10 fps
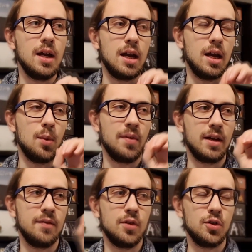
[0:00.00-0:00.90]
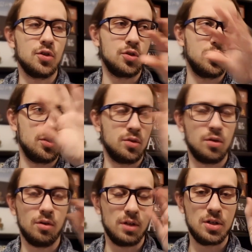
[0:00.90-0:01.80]
with kind of a
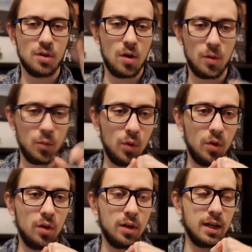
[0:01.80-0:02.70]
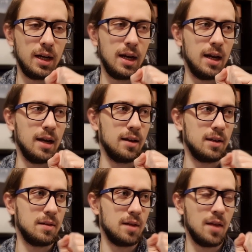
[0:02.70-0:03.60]
circulish artwork,
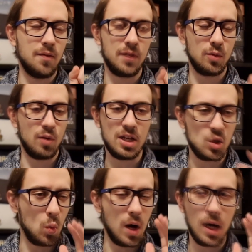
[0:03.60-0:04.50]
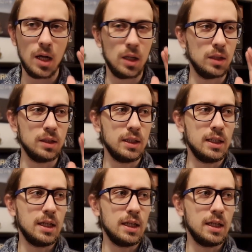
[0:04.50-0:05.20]
and everything reads well.